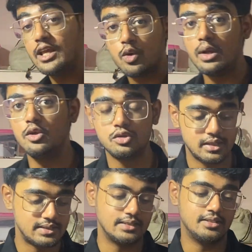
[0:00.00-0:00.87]
equally
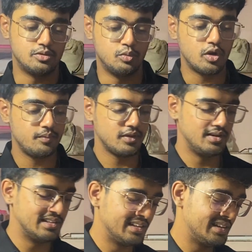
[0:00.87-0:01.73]
useless as this book.
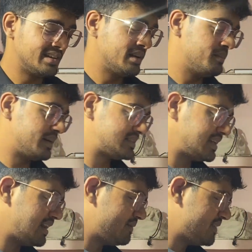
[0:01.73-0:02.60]
But still,